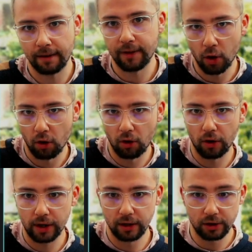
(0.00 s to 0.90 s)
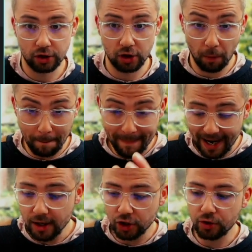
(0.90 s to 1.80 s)
thing for your audience. So
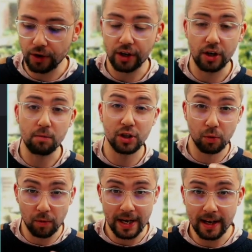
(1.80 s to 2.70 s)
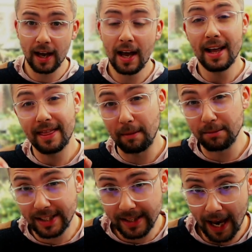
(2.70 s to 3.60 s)
make sure you do tweak them
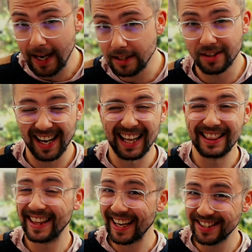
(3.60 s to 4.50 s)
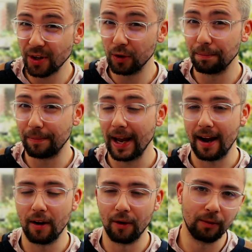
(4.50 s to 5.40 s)
settings a little
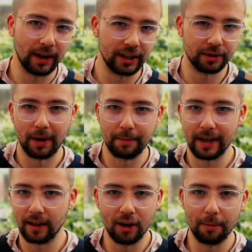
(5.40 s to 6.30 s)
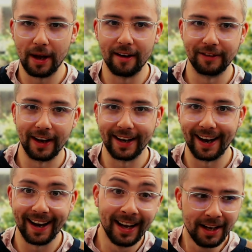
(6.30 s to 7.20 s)
bit. Otherwise, you might be in a little bit of
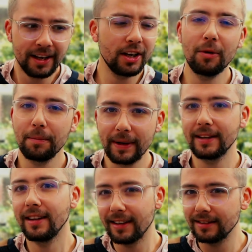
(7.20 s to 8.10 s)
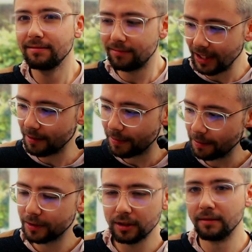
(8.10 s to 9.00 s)
a... you don't want to be like telling
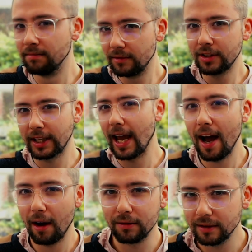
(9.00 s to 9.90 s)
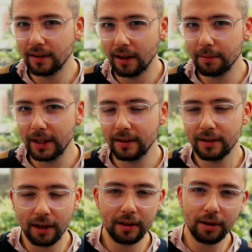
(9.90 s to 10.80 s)
people to get out. Do you know what I mean?
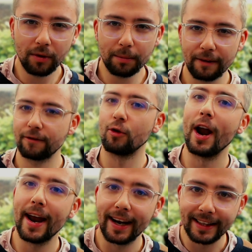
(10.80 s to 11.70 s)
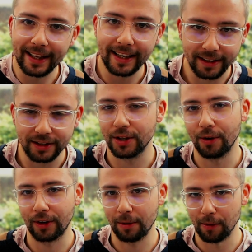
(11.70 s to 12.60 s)
You want to be friendly to
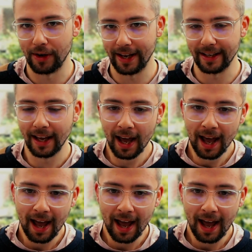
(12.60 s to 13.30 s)
your community.